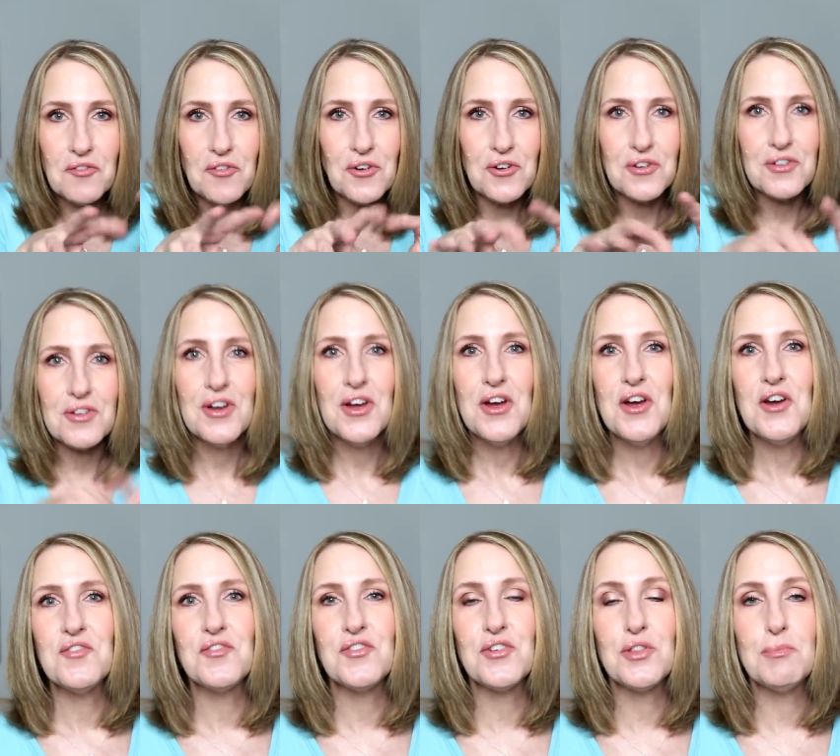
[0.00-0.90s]
for,
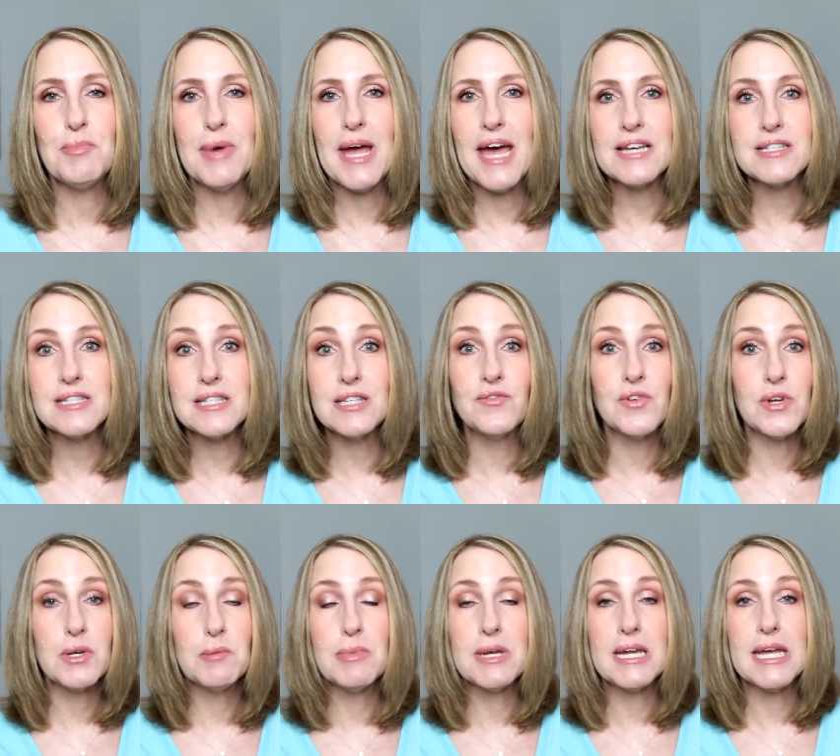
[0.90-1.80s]
for the bag, see
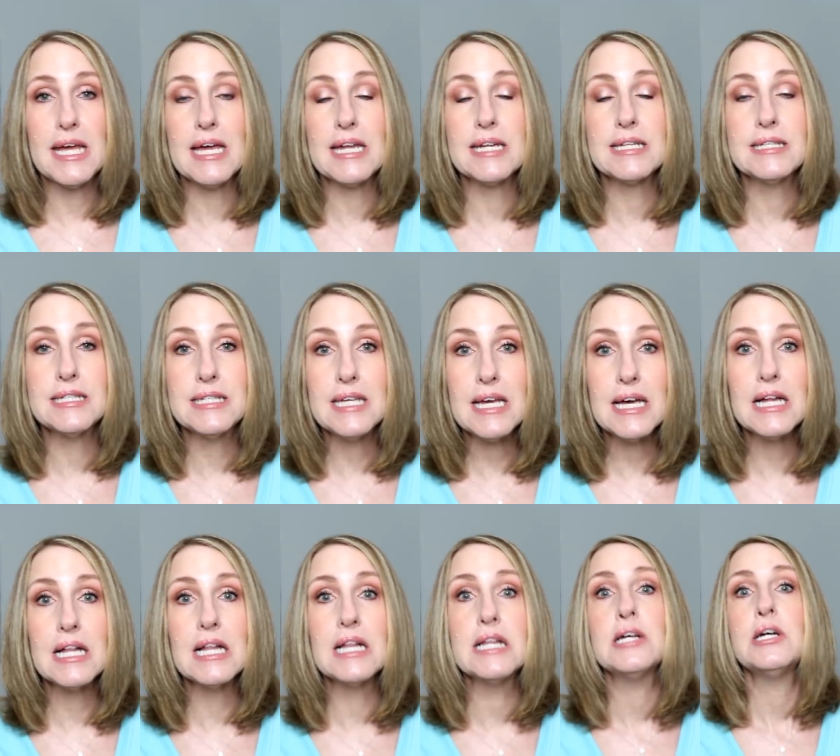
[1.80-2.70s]
if anybody had on
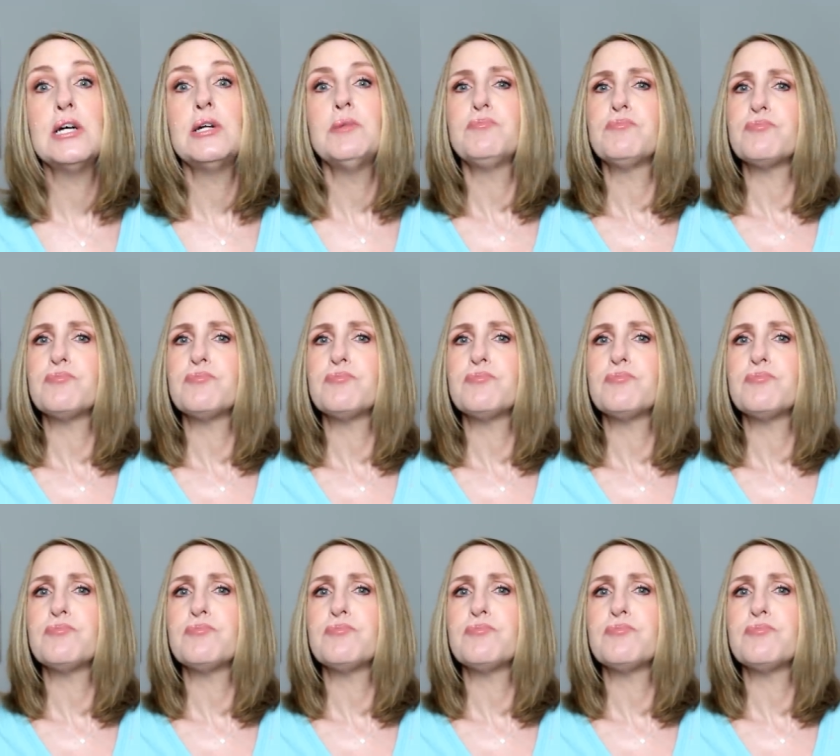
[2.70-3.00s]
sale.